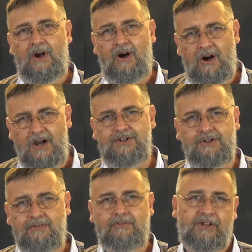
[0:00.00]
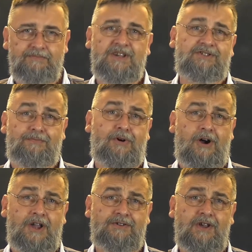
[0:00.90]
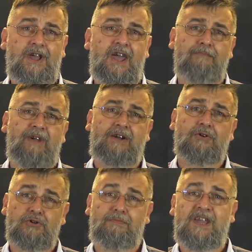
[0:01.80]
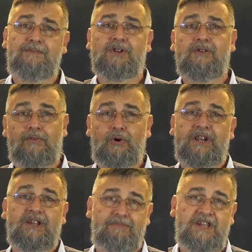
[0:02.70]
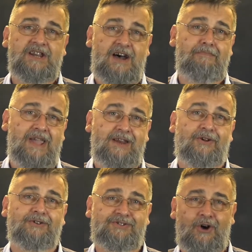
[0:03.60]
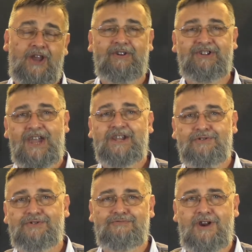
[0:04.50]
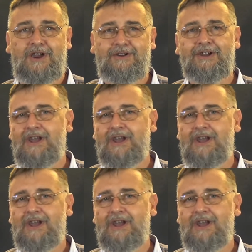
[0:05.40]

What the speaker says: I shouldn't really be surprised about good people avoiding a beaten up man on the side of a dangerous road.